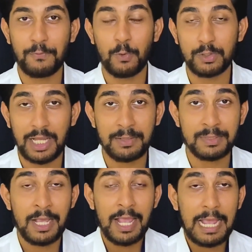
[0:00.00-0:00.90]
4
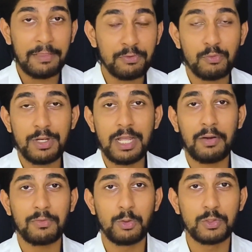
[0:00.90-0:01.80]
times, and 3
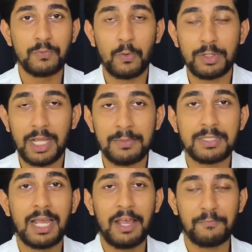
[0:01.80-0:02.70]
out of those 4
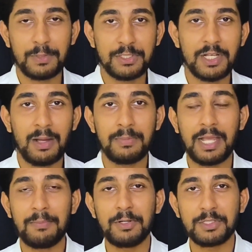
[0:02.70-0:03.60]
times have Punjab
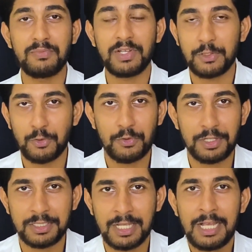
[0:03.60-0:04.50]
emerged
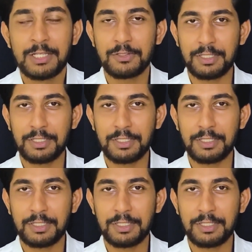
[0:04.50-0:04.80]
victorious. So